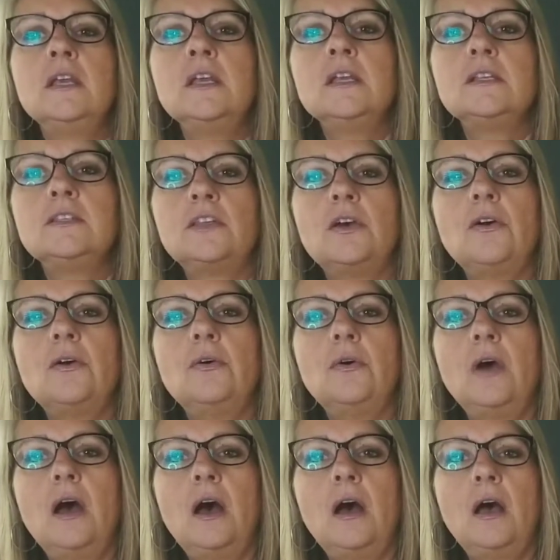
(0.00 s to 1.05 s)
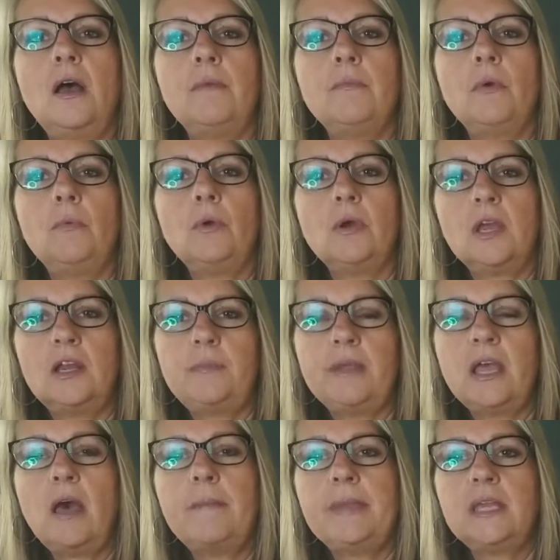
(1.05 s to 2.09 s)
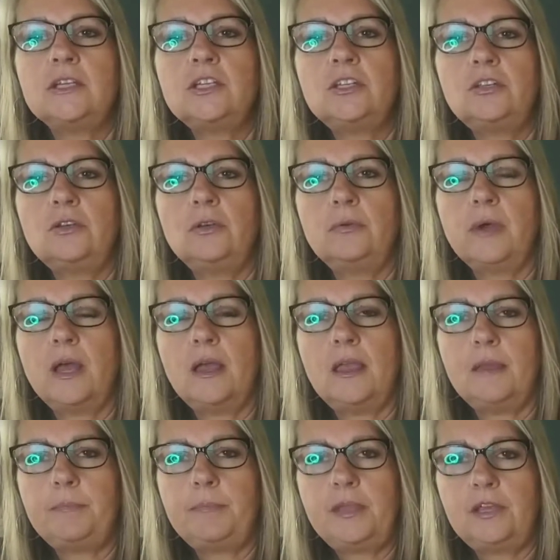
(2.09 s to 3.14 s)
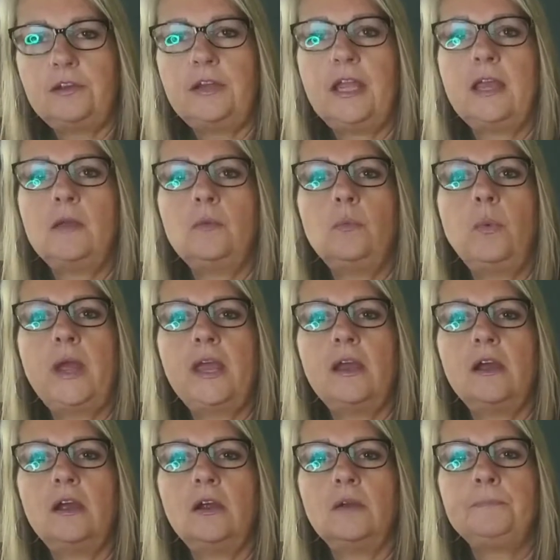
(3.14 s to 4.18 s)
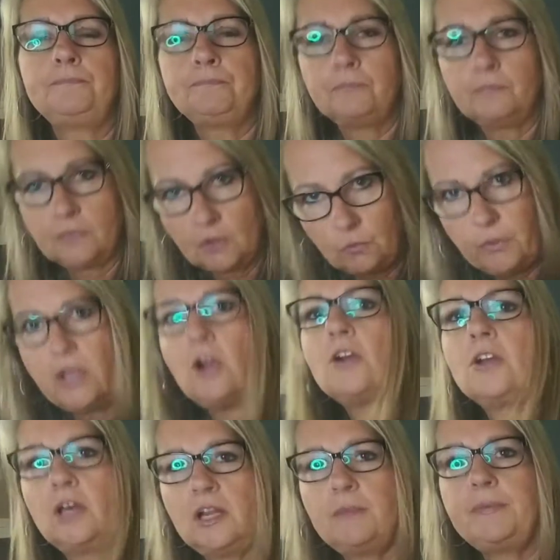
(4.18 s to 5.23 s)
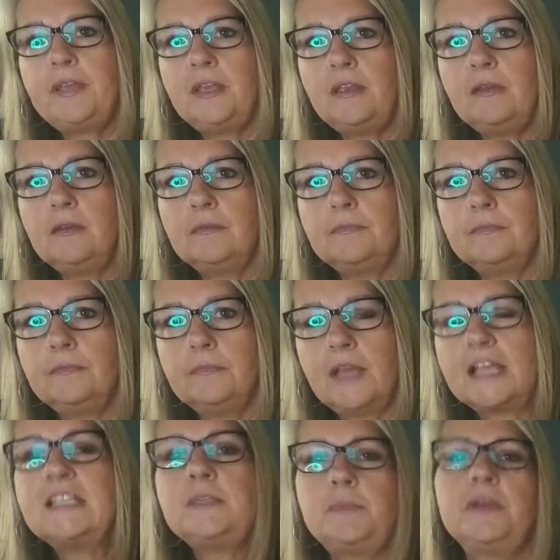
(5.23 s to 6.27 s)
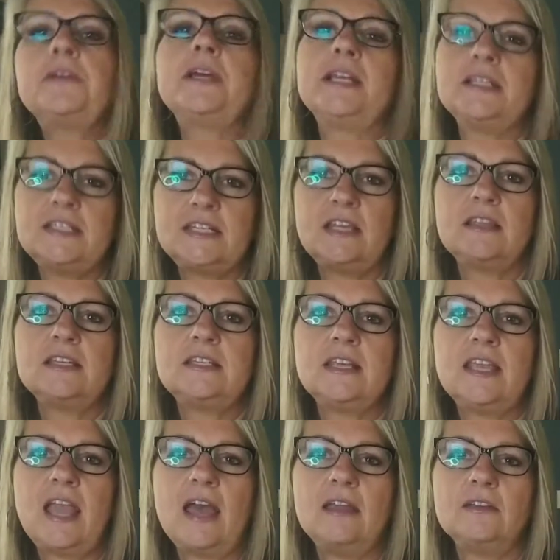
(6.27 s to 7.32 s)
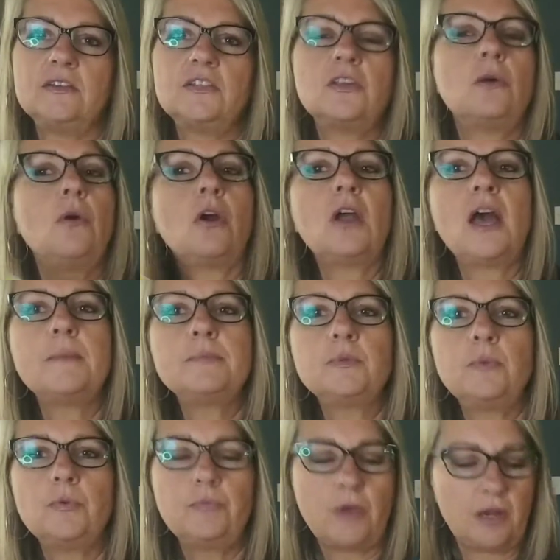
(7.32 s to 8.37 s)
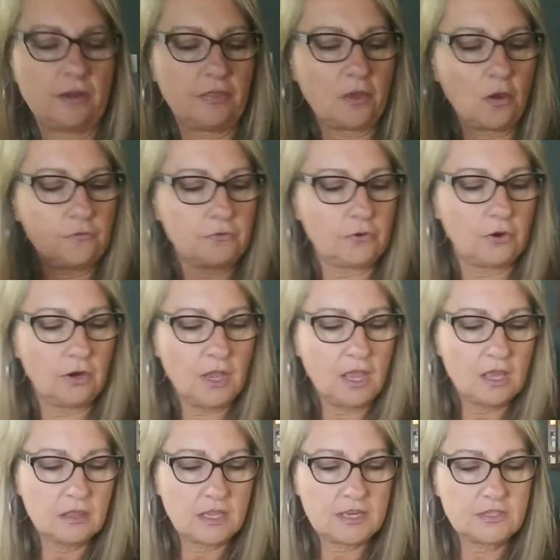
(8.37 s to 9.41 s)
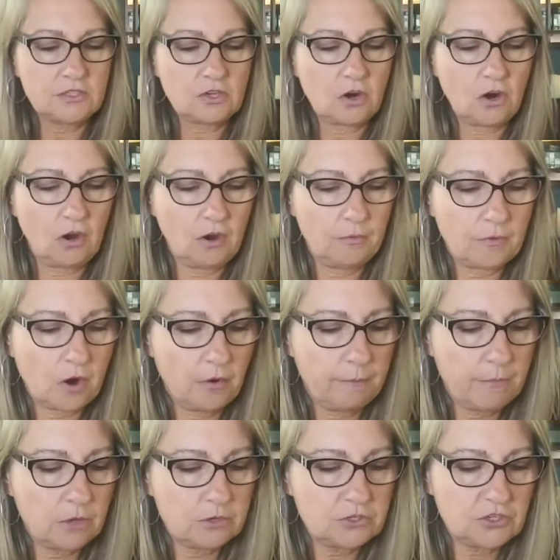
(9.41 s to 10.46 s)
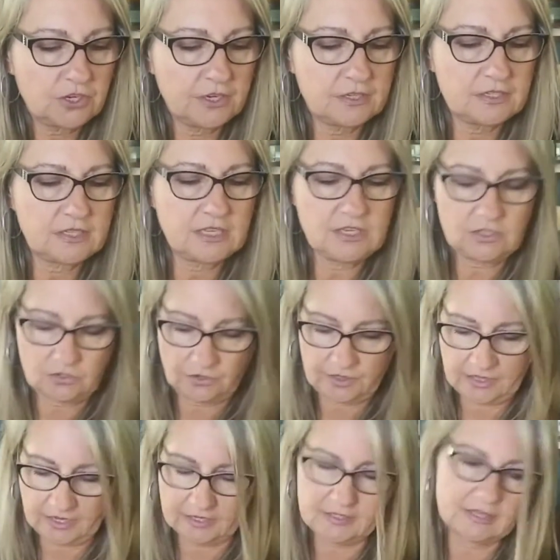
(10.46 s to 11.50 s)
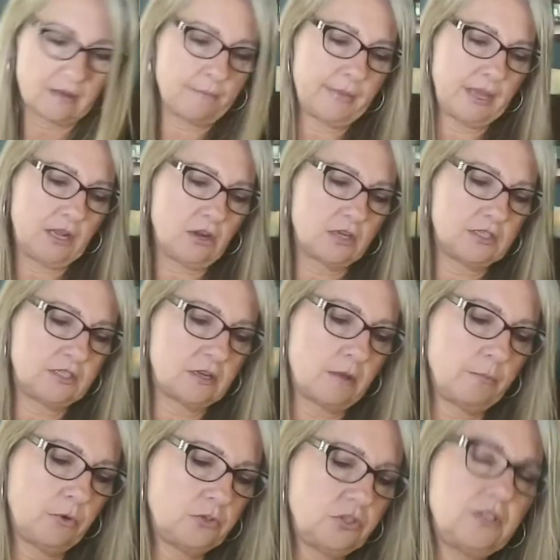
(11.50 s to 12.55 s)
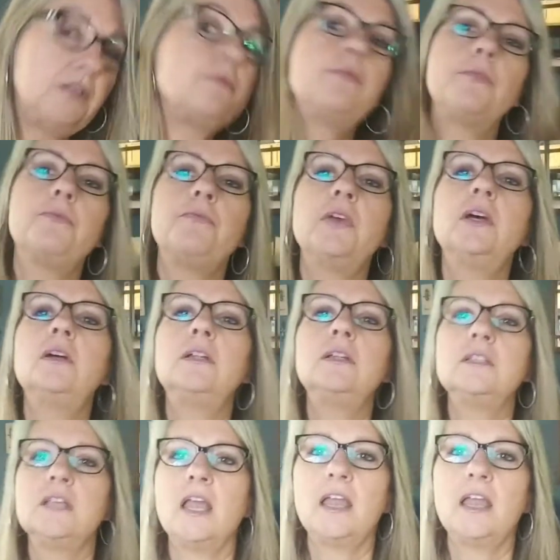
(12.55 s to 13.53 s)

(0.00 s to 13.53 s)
So we're going to be coming into a period where we are going to be experiencing this again. So our cups will runneth over. These are our emotions. These are things that make us emotionally fulfilled.